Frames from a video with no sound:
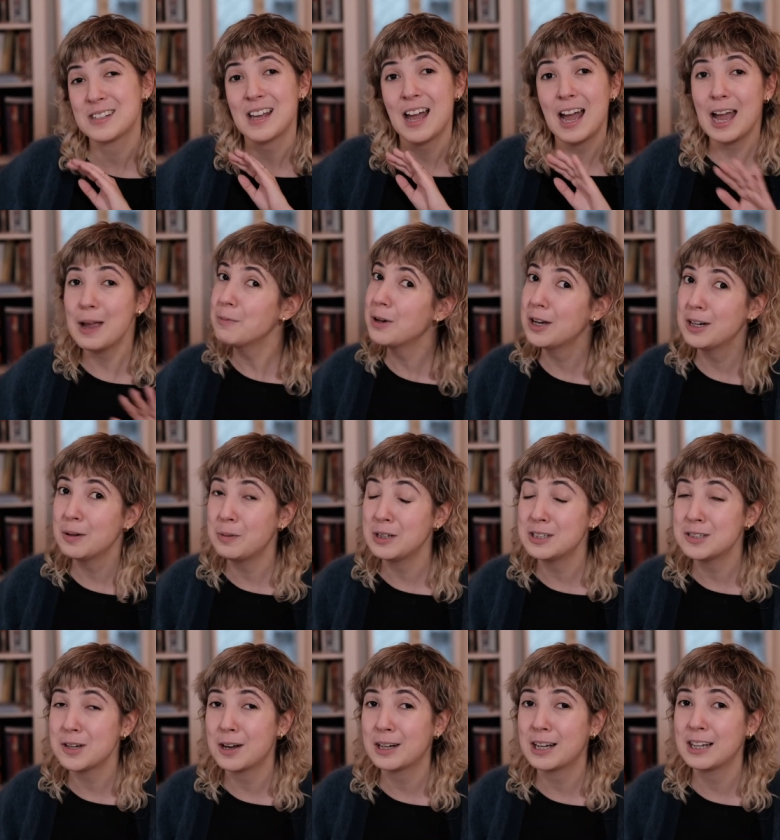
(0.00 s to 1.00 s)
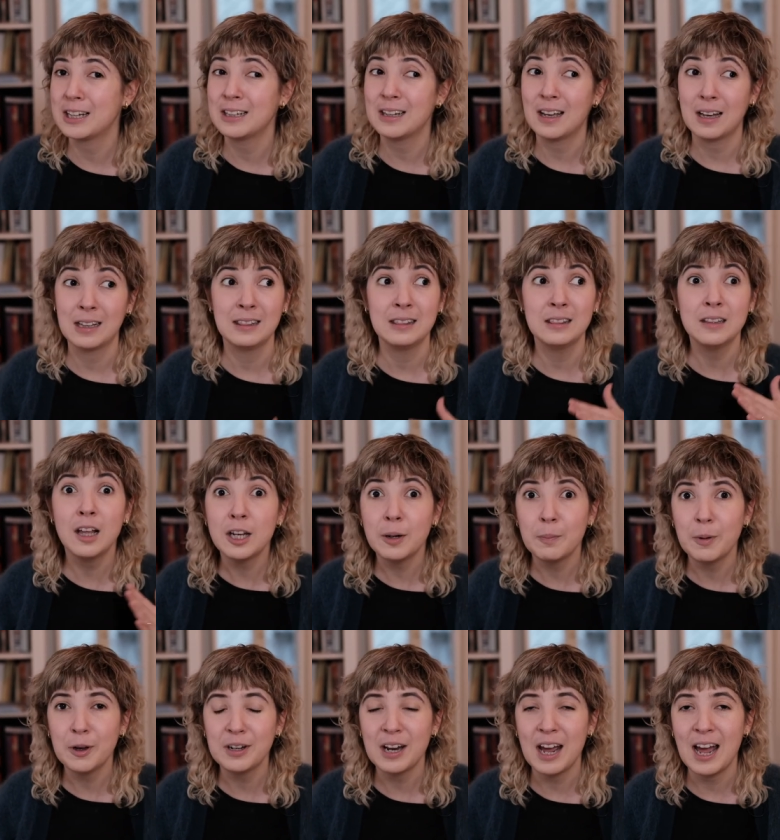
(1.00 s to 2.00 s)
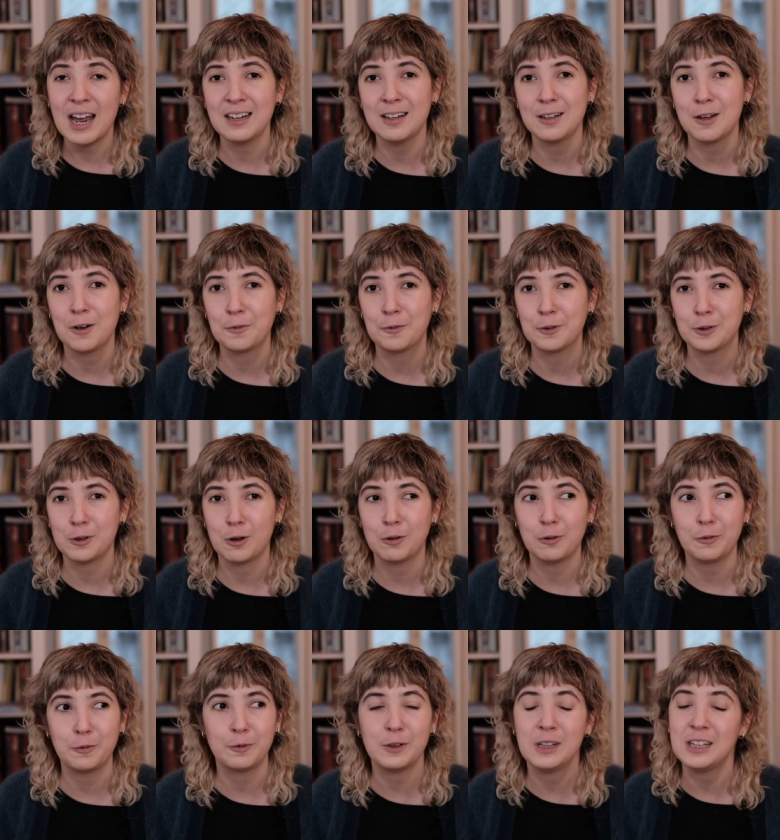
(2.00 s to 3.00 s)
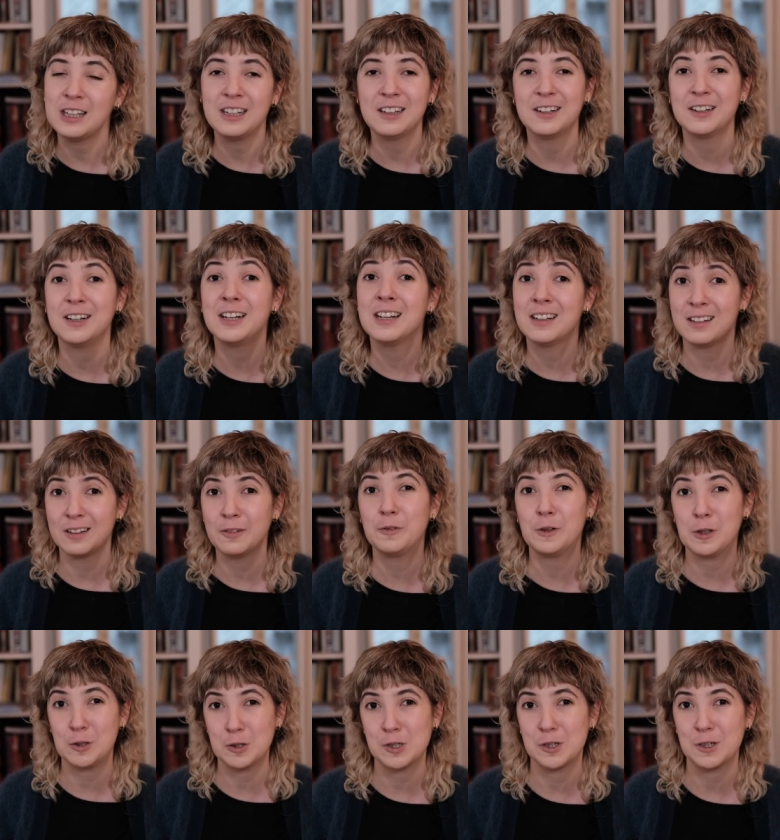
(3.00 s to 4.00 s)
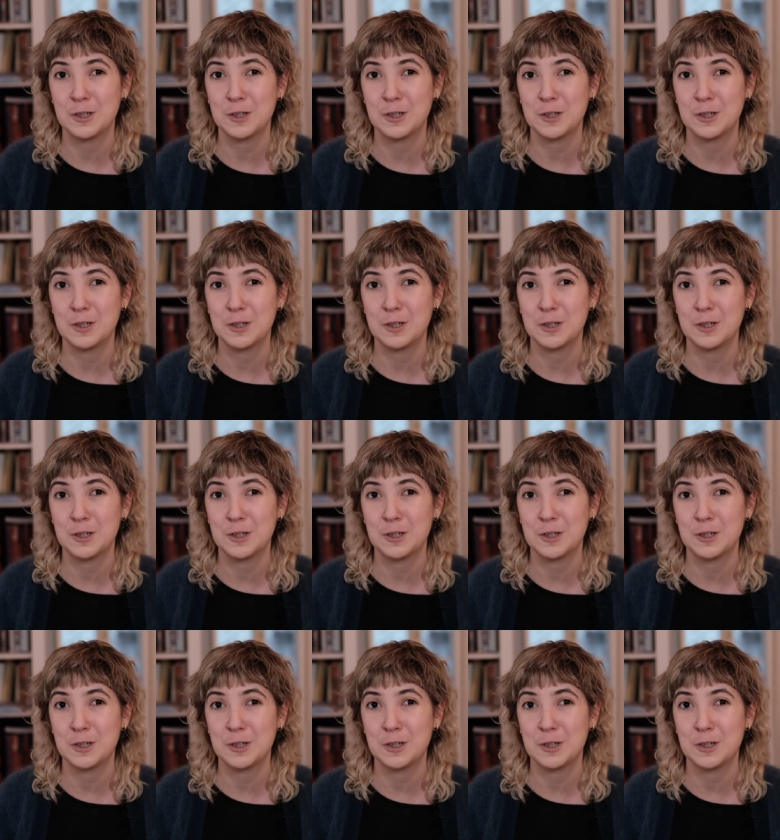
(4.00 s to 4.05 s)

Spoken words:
I'm gonna be talking a lot about analog photography here in the future.